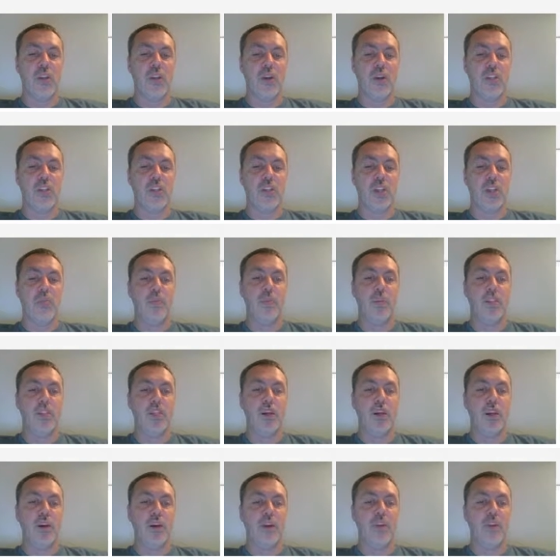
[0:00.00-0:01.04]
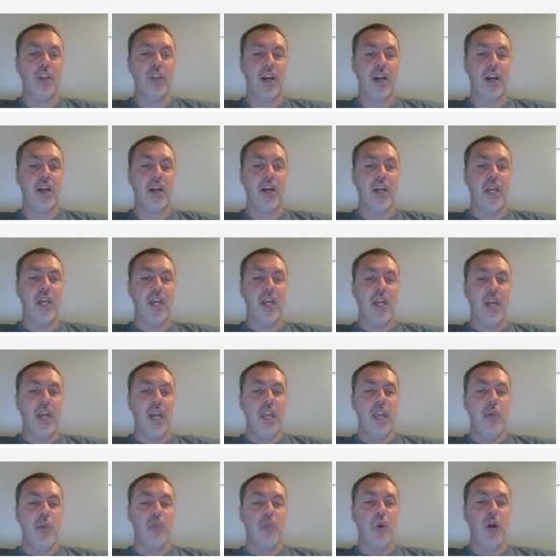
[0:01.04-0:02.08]
There is good material there,
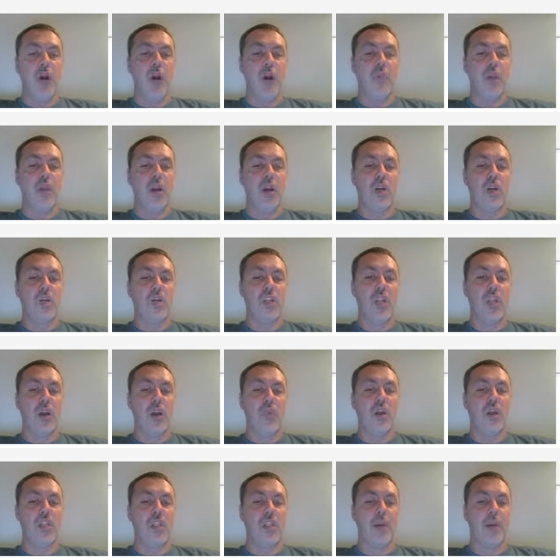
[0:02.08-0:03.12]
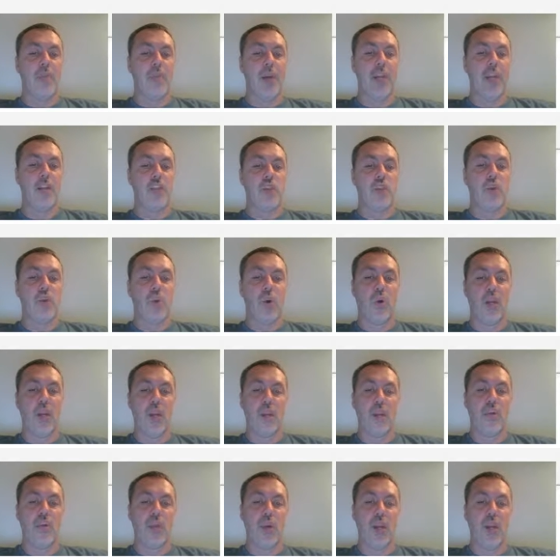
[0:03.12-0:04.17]
and it will help you understand what's on page
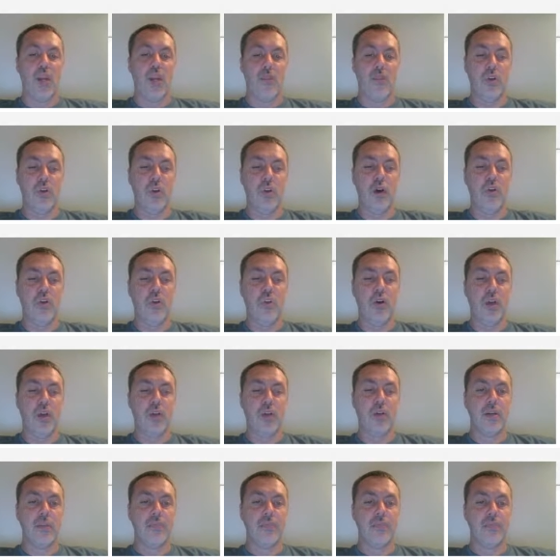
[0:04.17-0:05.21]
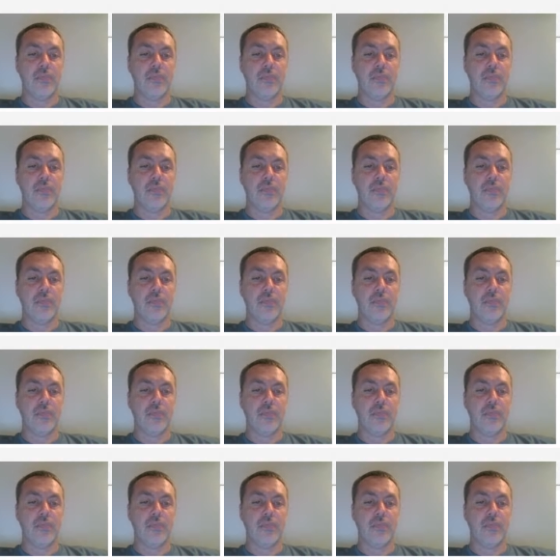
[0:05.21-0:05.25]
23 of your notebook.